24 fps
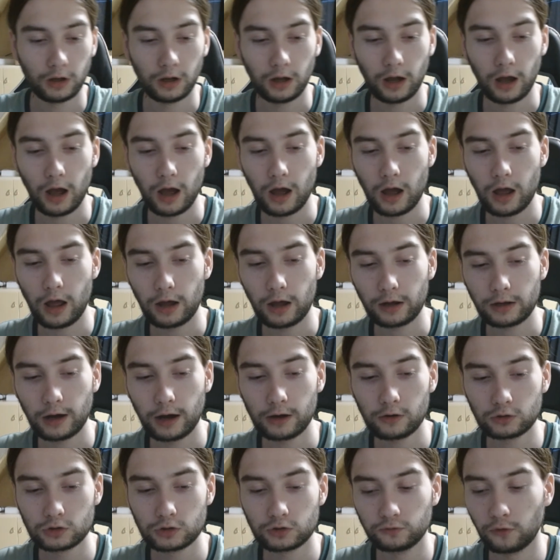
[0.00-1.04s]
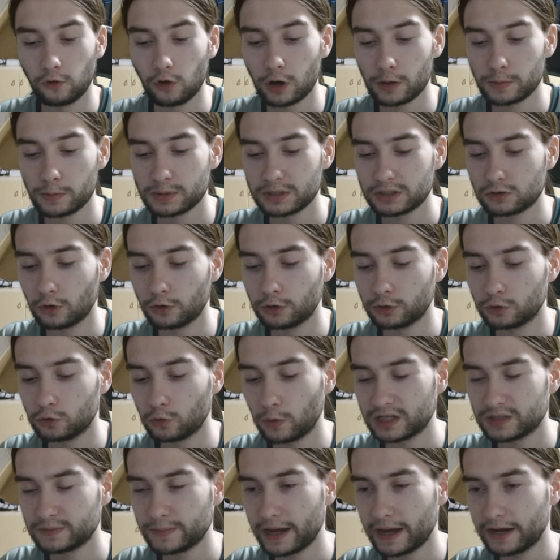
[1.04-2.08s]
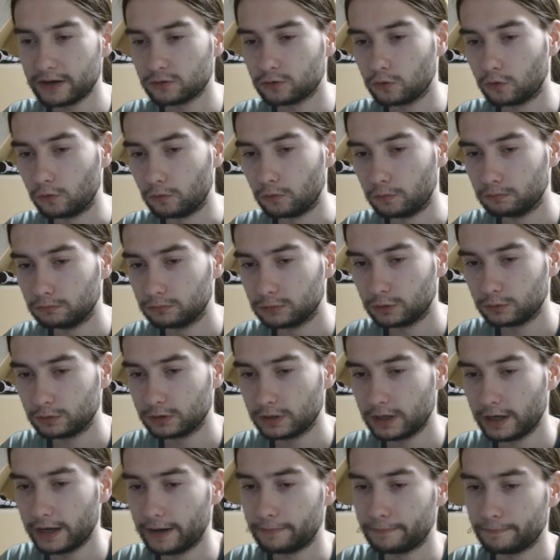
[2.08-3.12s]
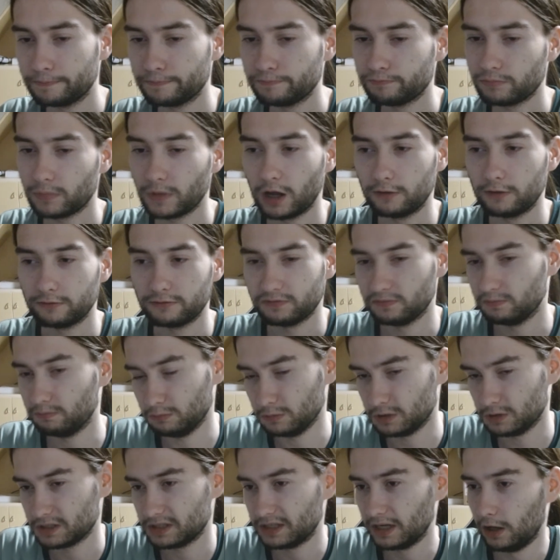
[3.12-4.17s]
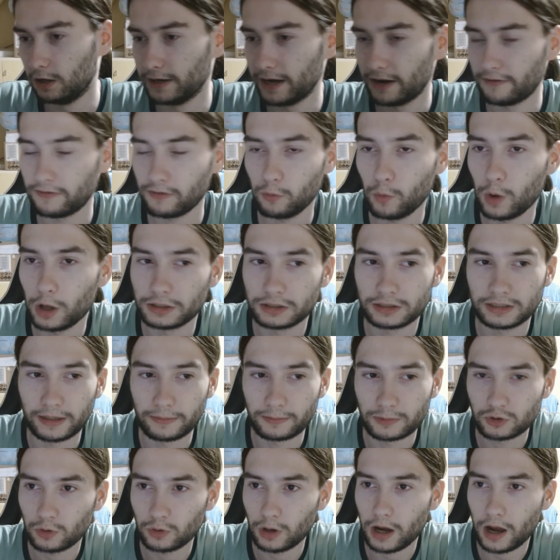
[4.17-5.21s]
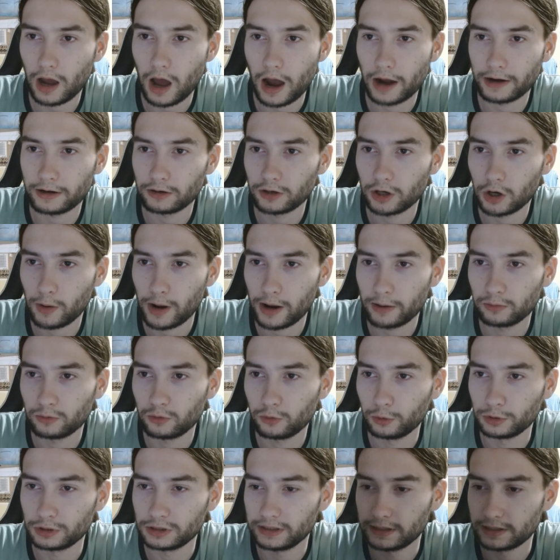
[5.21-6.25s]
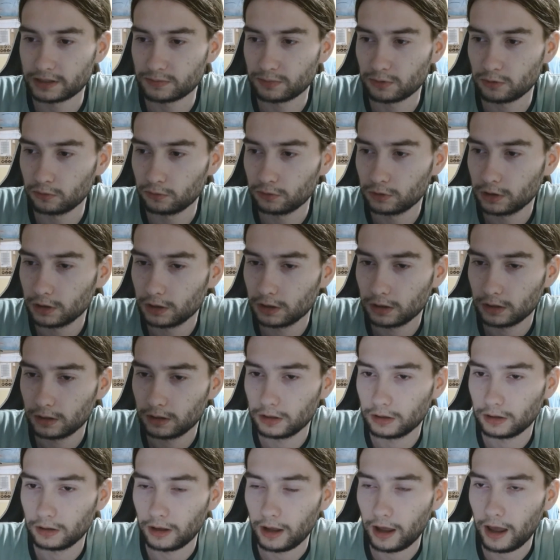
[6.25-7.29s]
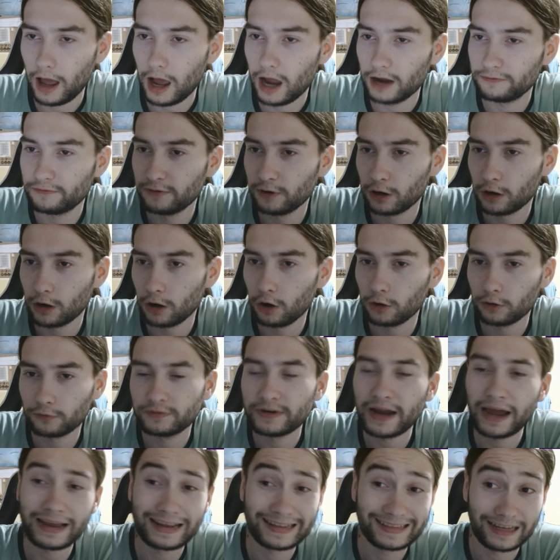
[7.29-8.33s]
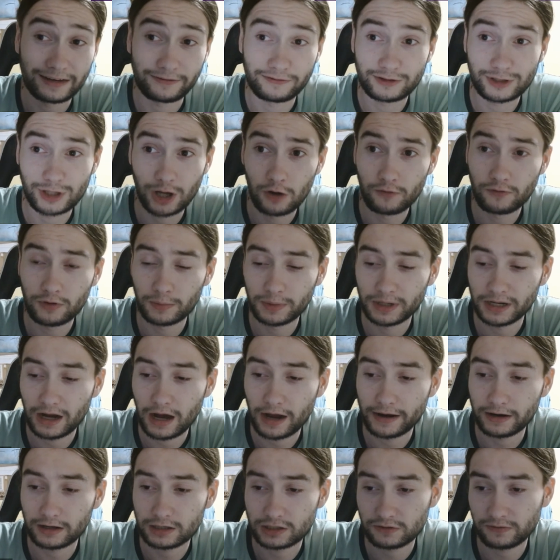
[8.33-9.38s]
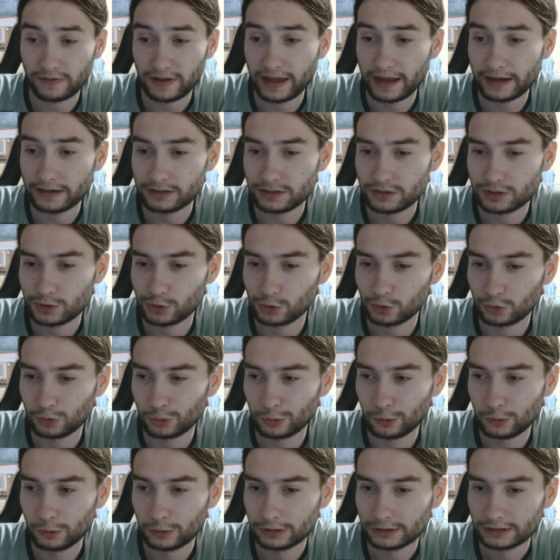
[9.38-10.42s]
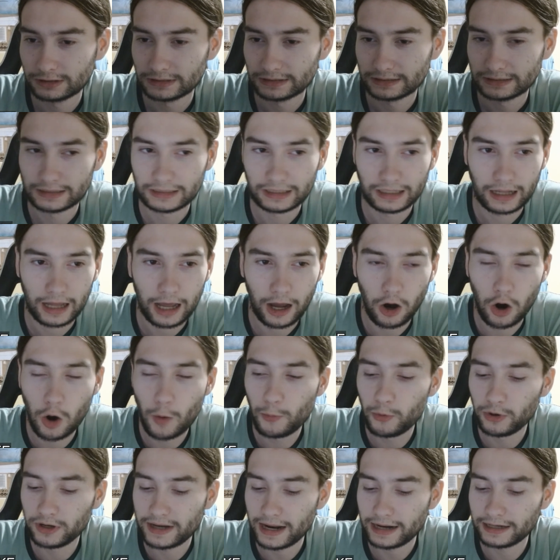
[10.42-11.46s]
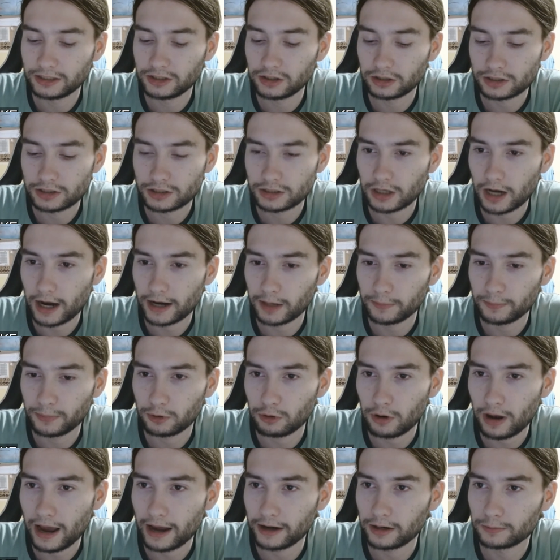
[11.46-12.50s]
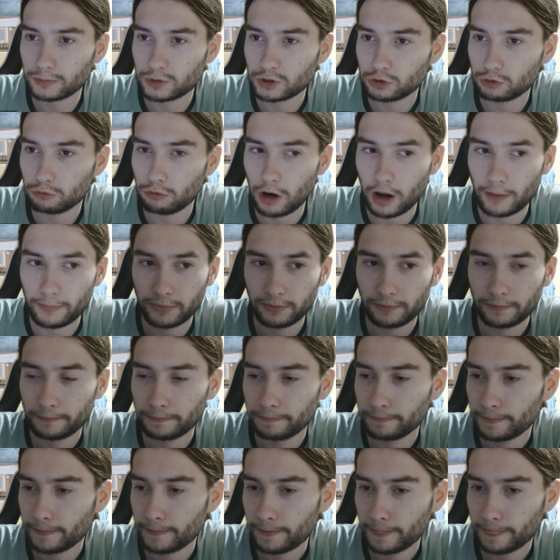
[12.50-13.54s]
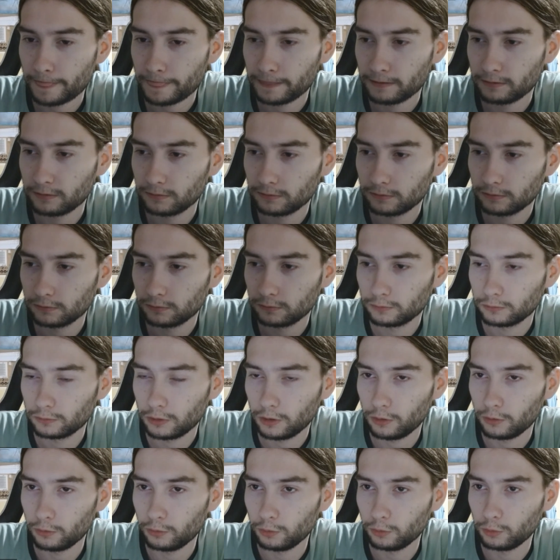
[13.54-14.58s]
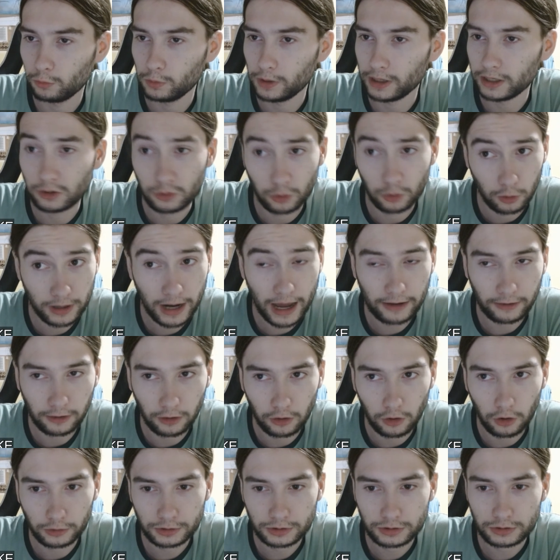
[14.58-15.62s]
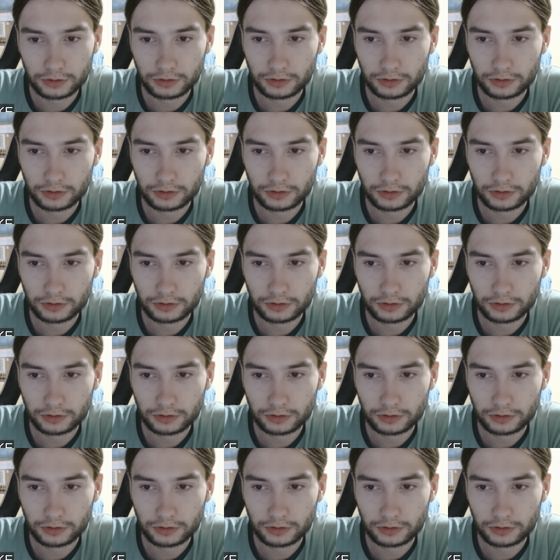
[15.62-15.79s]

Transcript: Carlos Forbes is gonna do his medical. Okay. Still never watched him, so I don't know how good he is, bro. I've heard a lot of negative, though, from the Ajax fans. I hope we didn't just sign up a random scrub. We do that a lot.